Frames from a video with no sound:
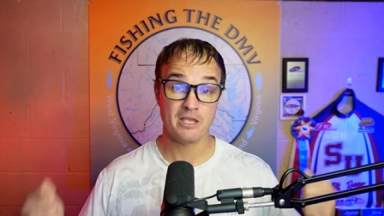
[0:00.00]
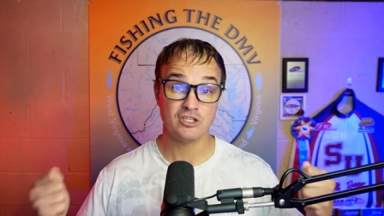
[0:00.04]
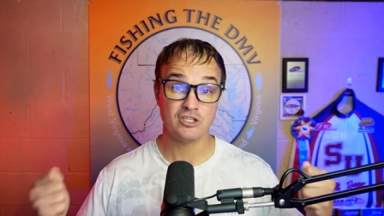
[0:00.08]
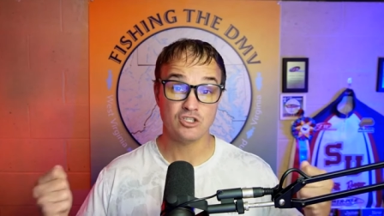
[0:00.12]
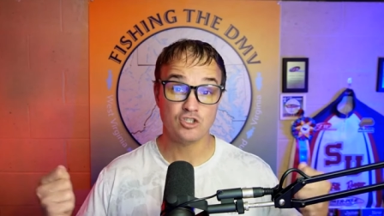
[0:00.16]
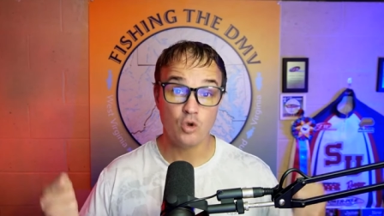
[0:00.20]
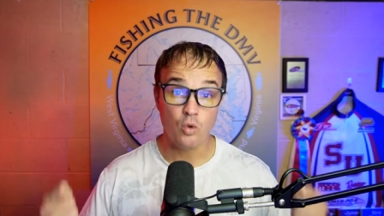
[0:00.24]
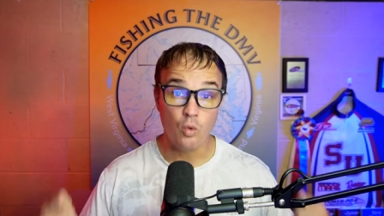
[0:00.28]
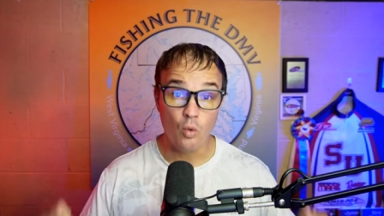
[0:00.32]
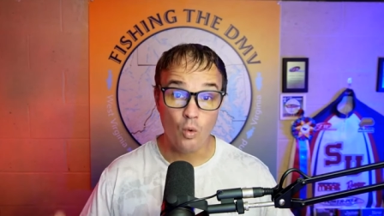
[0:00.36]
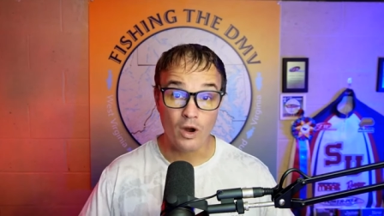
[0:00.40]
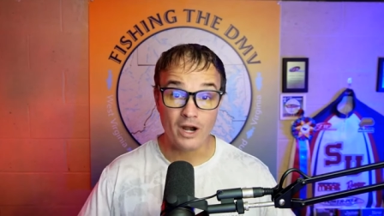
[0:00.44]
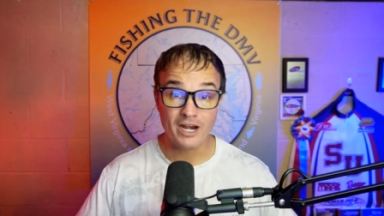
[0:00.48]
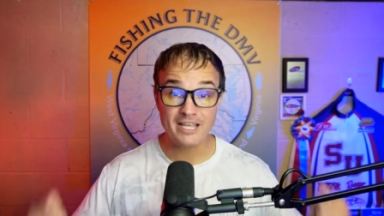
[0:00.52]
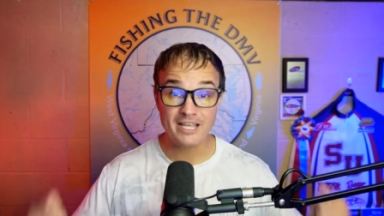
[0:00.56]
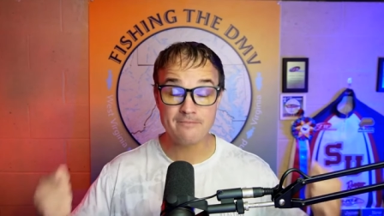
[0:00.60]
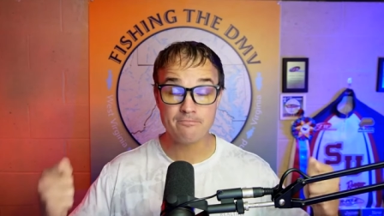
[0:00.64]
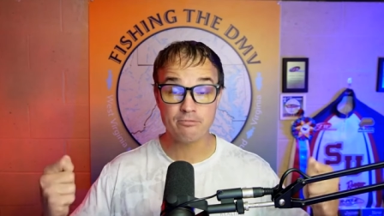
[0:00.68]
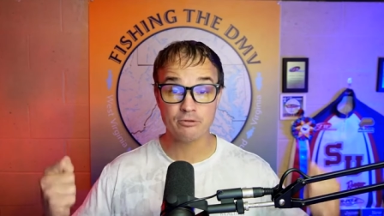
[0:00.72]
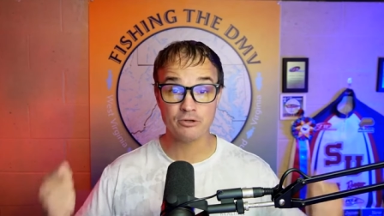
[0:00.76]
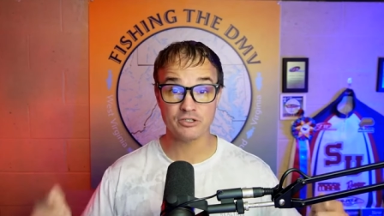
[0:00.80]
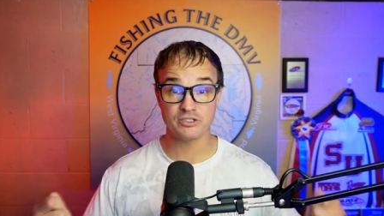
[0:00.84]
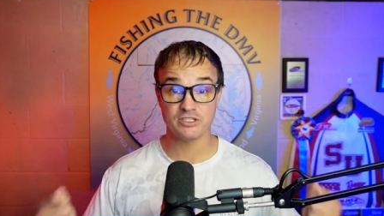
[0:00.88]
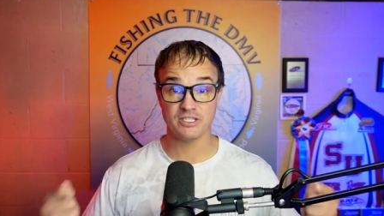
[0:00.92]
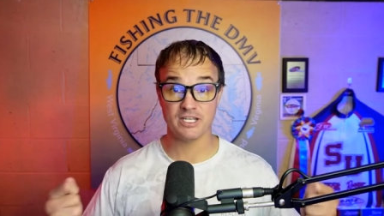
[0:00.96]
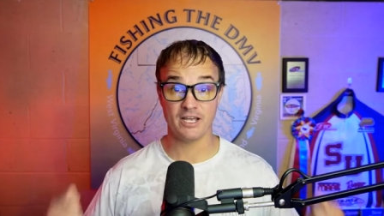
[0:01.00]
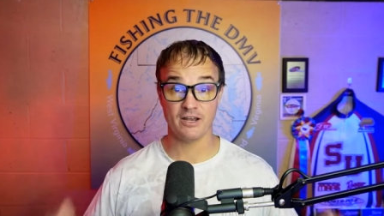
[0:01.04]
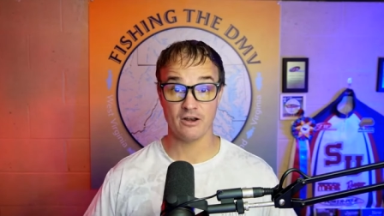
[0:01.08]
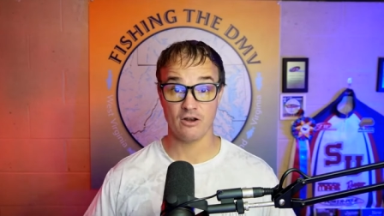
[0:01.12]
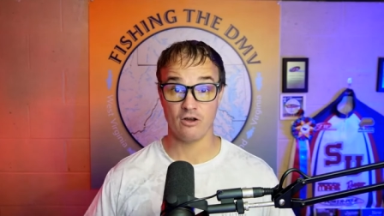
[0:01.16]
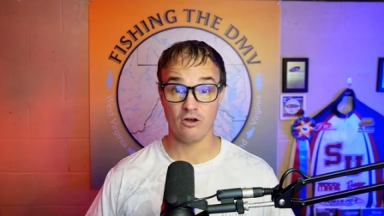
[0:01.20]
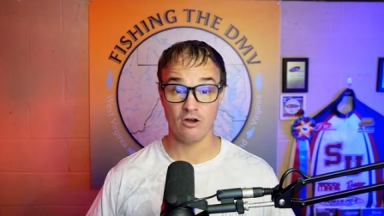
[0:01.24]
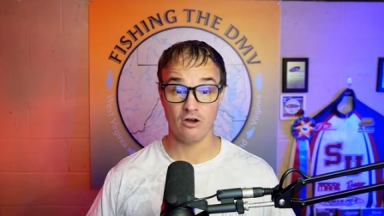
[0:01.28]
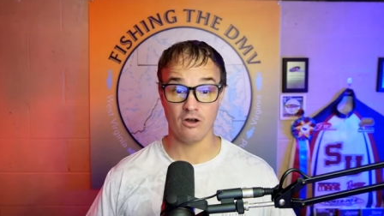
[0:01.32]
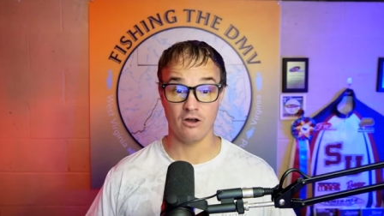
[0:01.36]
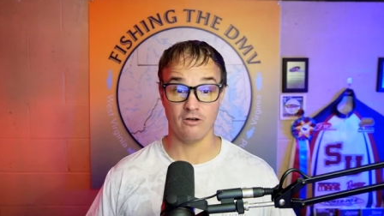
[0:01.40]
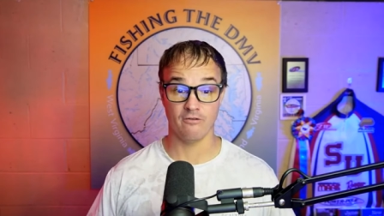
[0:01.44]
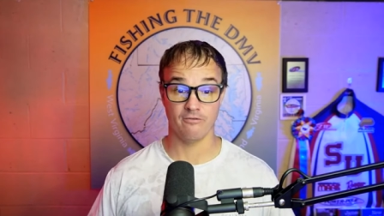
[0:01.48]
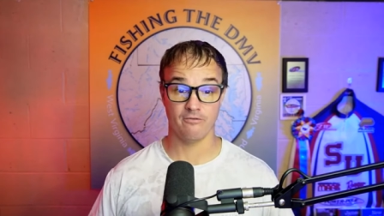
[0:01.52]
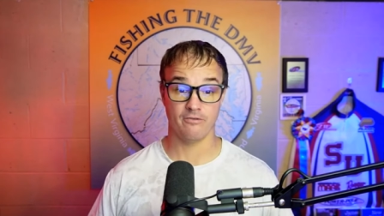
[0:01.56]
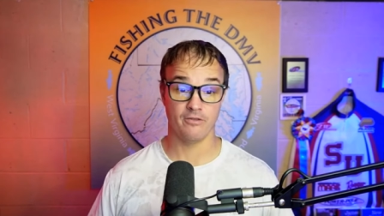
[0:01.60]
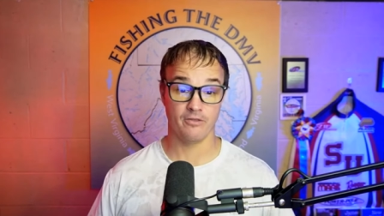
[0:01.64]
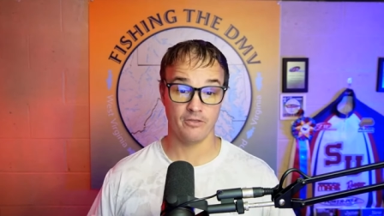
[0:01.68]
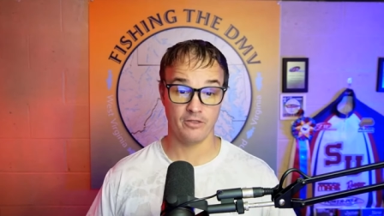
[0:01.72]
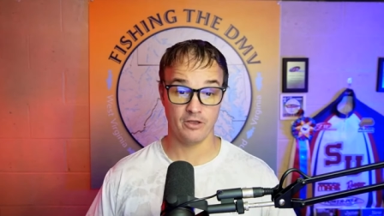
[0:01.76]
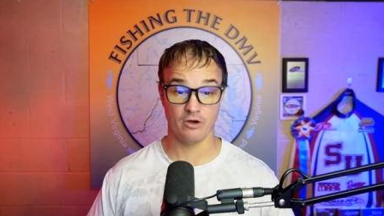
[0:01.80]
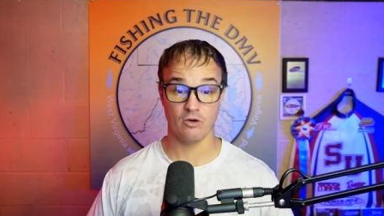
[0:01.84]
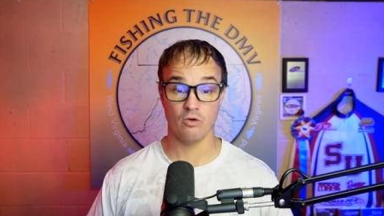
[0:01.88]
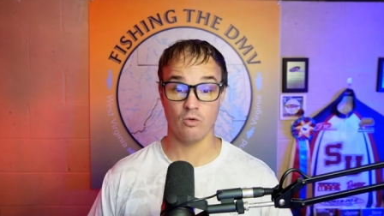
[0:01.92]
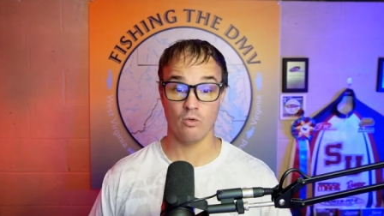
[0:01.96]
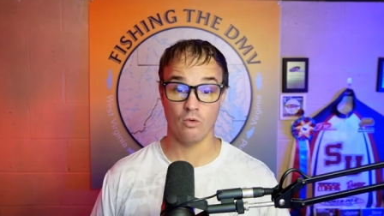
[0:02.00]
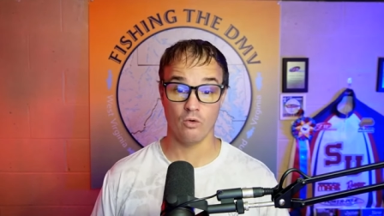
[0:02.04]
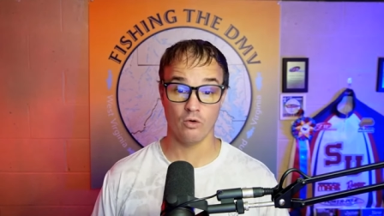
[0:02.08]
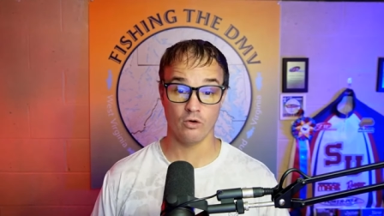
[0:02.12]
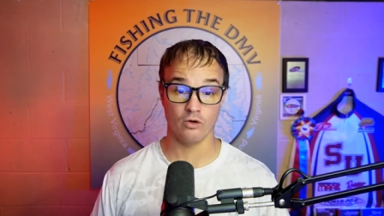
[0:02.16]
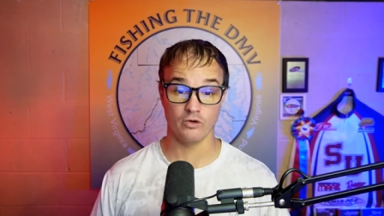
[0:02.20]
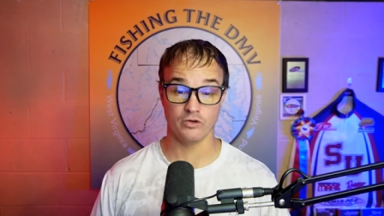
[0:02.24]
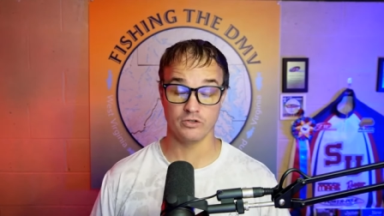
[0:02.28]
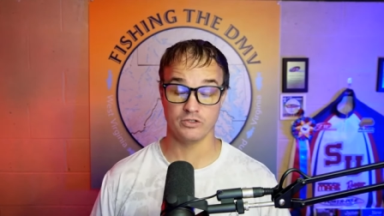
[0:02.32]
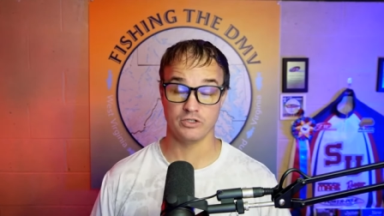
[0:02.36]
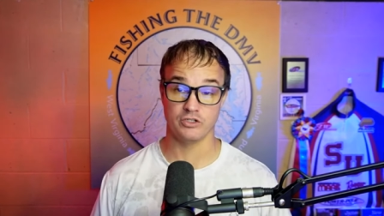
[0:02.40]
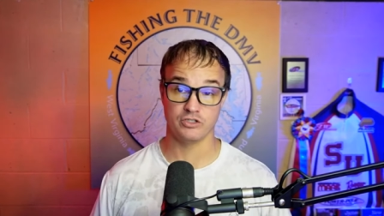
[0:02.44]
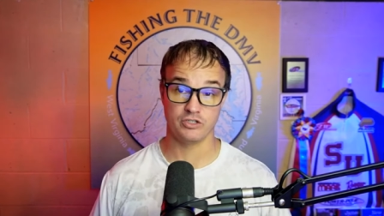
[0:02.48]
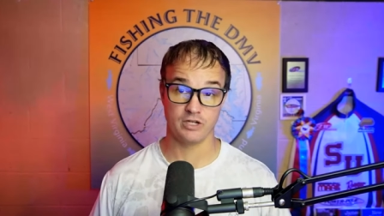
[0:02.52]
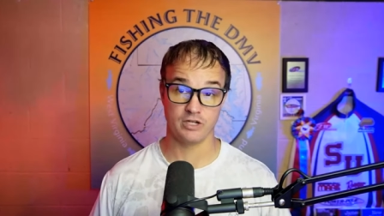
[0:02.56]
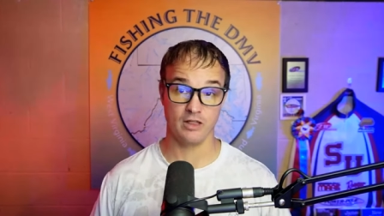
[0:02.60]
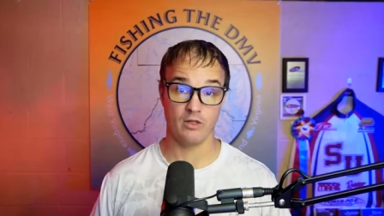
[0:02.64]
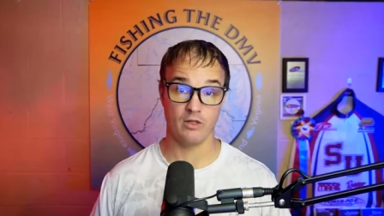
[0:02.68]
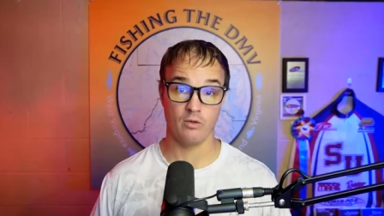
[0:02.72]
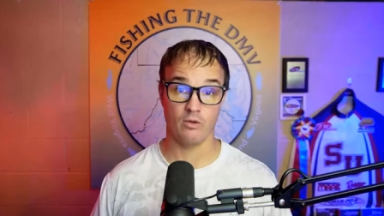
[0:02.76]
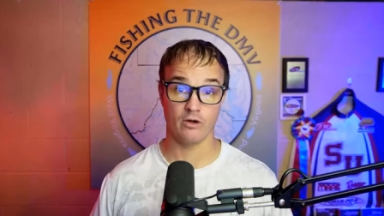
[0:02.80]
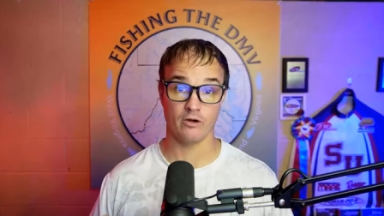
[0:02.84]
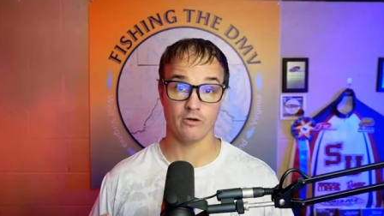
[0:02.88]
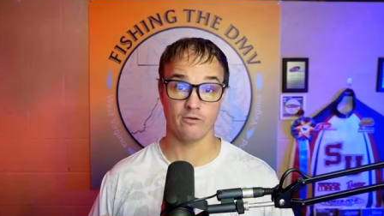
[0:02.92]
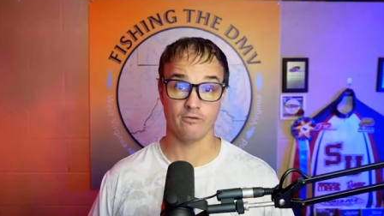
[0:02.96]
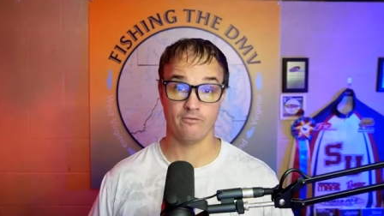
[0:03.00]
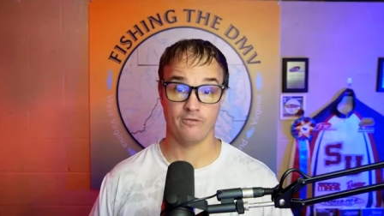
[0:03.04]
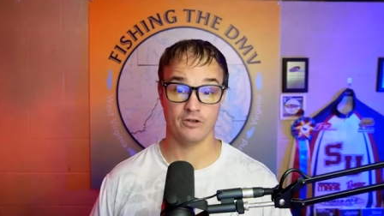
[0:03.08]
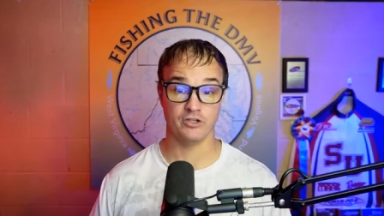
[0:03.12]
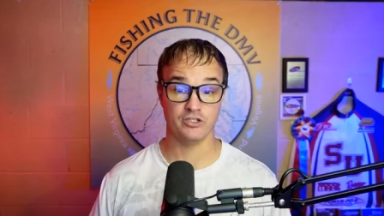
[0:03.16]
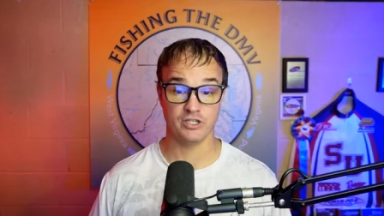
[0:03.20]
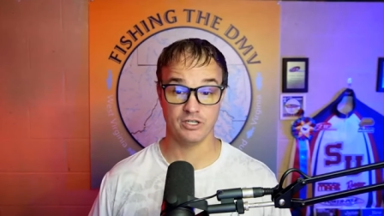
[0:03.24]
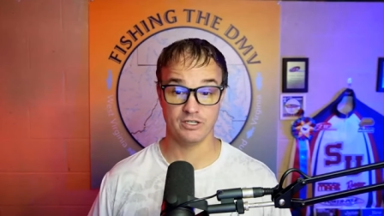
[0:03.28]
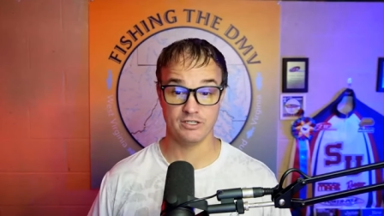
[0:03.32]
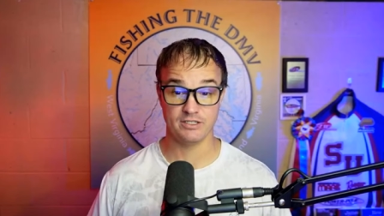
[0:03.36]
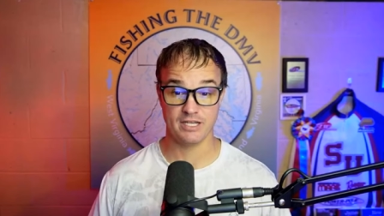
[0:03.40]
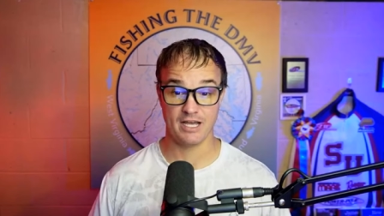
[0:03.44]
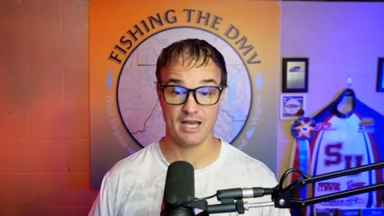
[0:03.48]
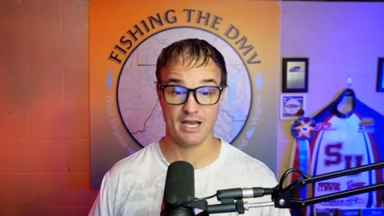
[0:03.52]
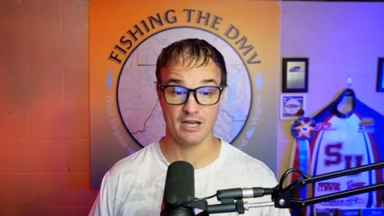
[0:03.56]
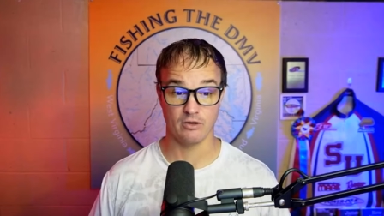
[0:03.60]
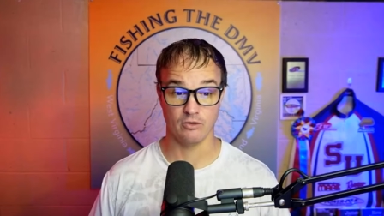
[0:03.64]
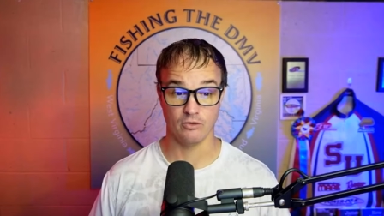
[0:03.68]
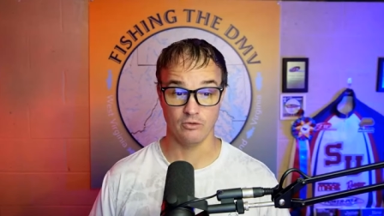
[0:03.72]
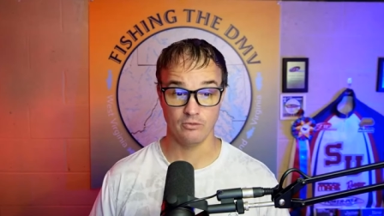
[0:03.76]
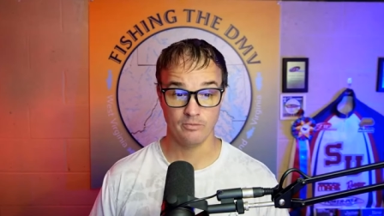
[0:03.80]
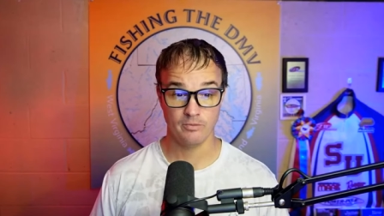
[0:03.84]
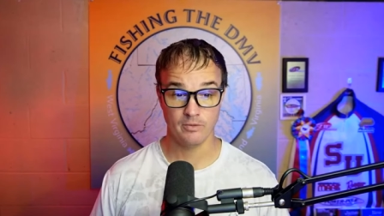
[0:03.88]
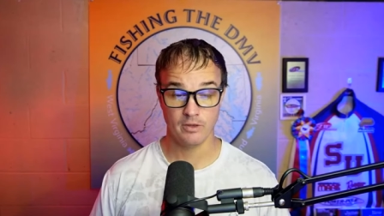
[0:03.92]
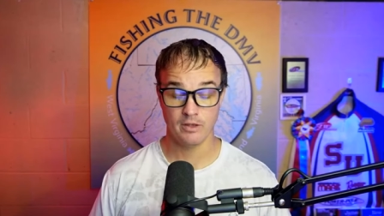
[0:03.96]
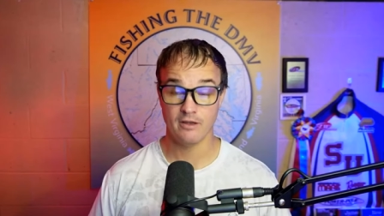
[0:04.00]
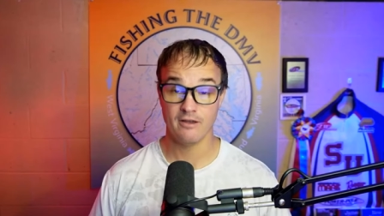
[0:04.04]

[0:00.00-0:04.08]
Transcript: twenty percent off their orders to Shallow Water Fishing Tackle,